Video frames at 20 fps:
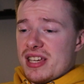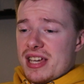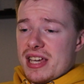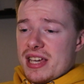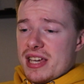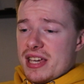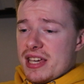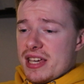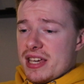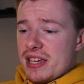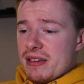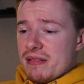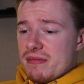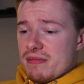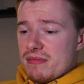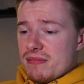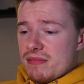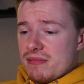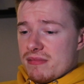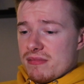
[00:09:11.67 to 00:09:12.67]
a
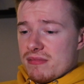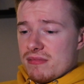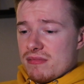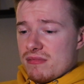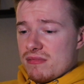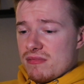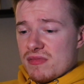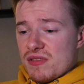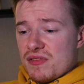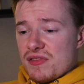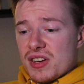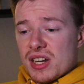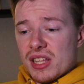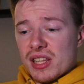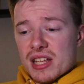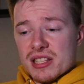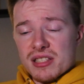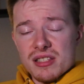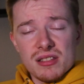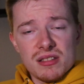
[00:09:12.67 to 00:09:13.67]

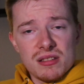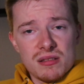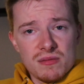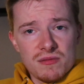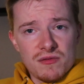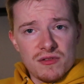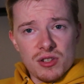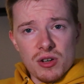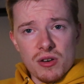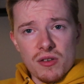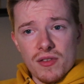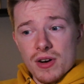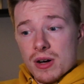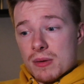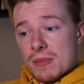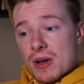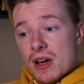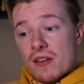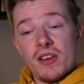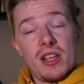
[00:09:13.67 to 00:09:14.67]
freelance photographer
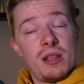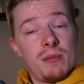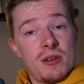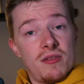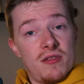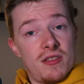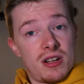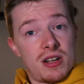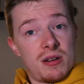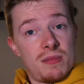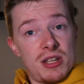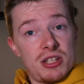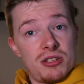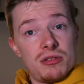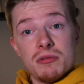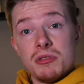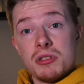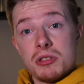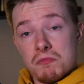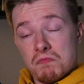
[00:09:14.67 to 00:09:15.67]
available for
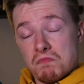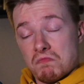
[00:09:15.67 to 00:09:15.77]
commissions.